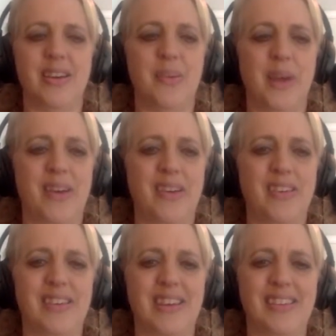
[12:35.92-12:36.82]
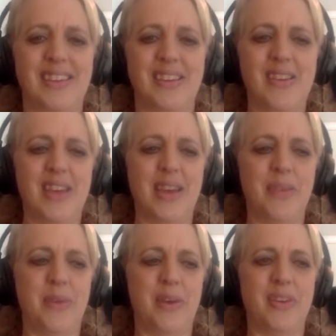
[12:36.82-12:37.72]
Well, I said, okay,
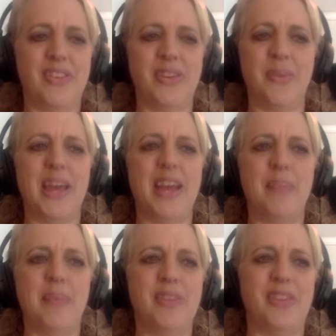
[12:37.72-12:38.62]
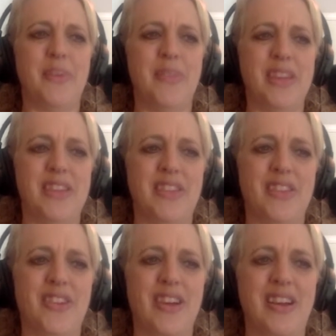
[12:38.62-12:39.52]
well, so we had to put something in the
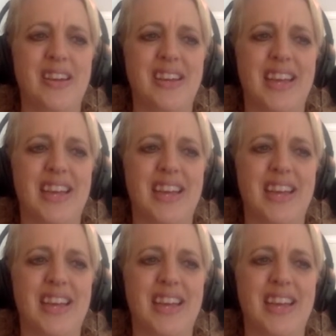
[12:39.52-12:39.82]
trunk.